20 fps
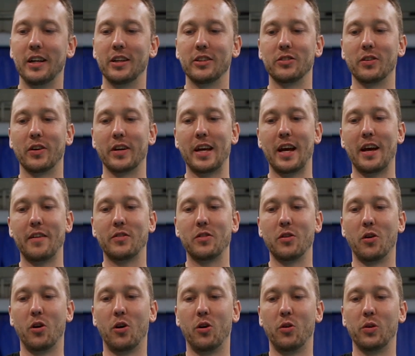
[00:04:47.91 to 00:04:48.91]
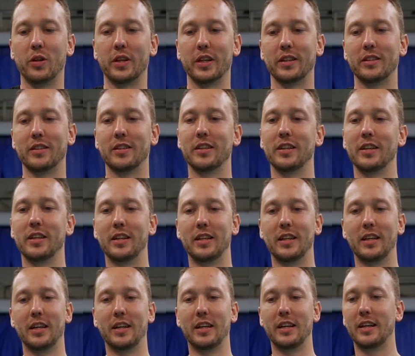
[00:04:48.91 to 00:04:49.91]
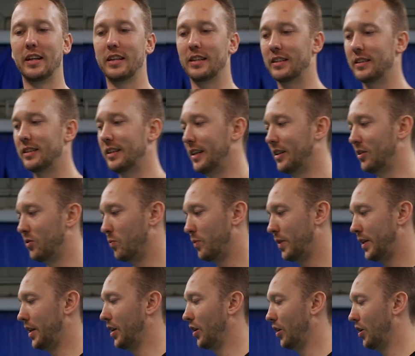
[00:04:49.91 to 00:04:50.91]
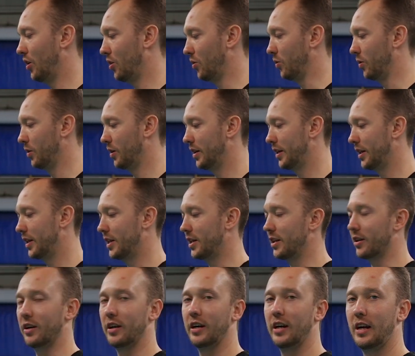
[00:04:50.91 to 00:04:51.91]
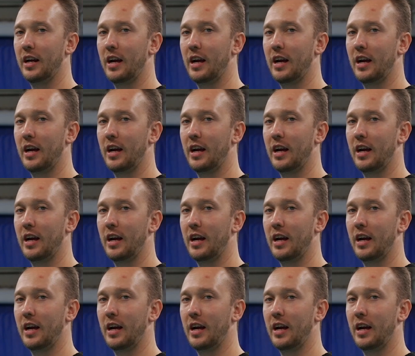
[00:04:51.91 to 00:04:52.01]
So I have to hold it, and it's really low here.